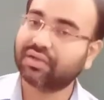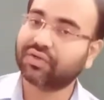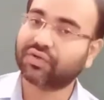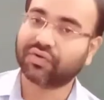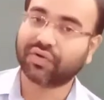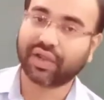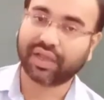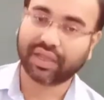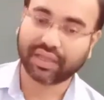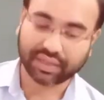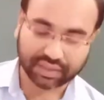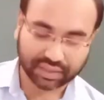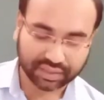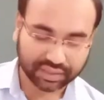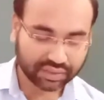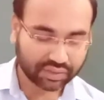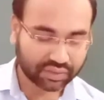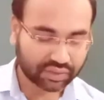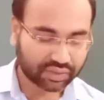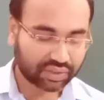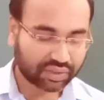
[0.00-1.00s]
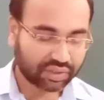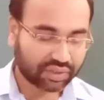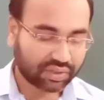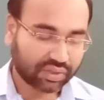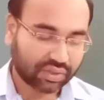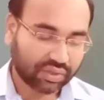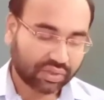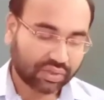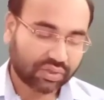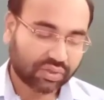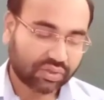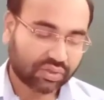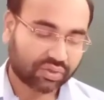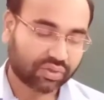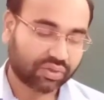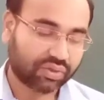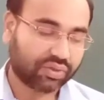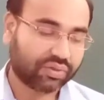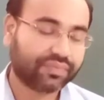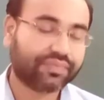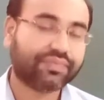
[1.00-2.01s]
triangles.
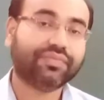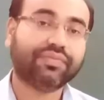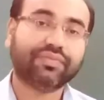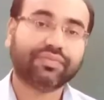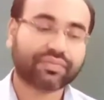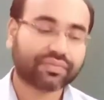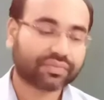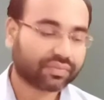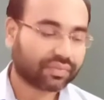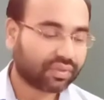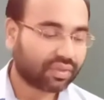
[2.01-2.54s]
So